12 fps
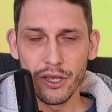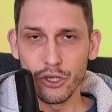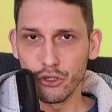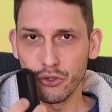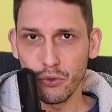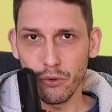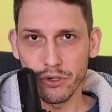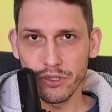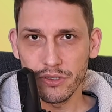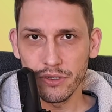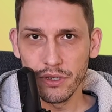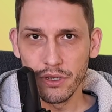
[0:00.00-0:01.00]
a
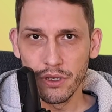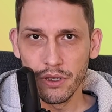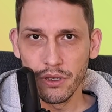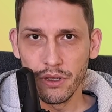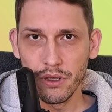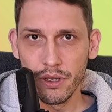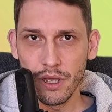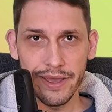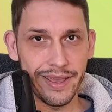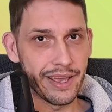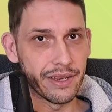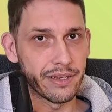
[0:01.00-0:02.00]
source
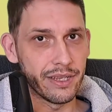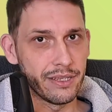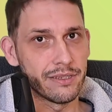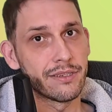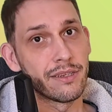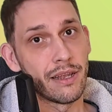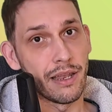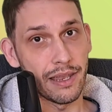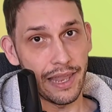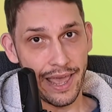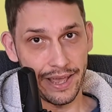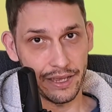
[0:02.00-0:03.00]
and its
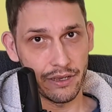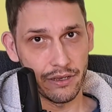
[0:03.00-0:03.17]
lack.